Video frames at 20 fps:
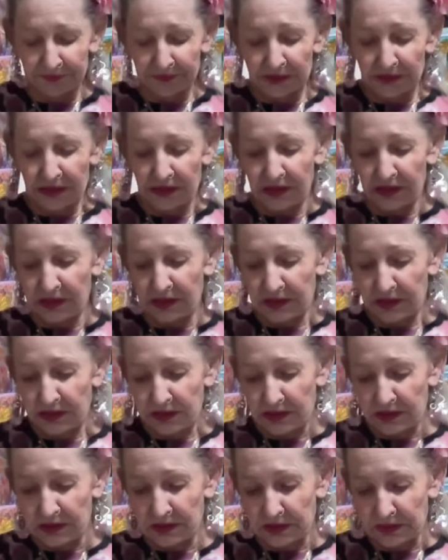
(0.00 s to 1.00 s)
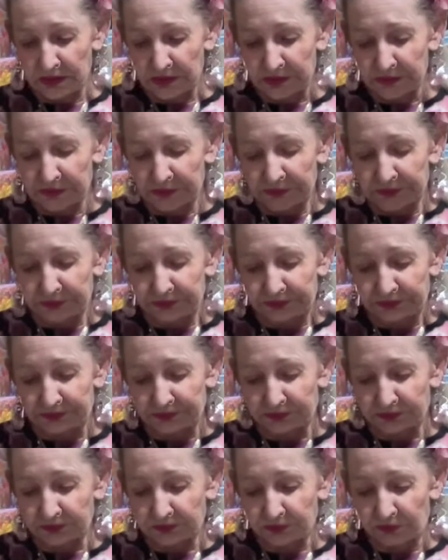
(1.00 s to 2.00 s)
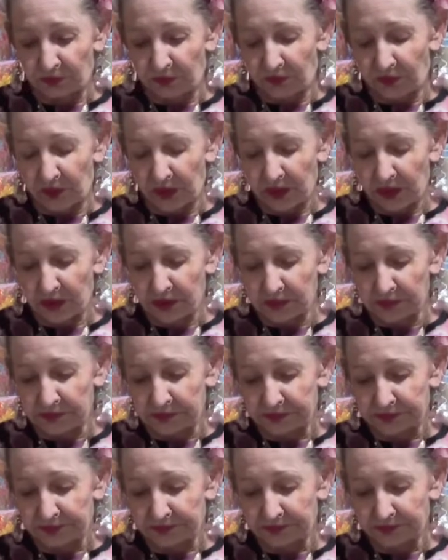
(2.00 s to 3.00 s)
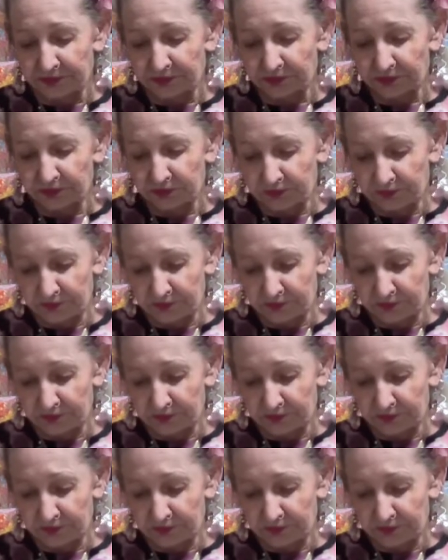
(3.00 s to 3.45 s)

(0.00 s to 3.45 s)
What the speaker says: Nothing is said.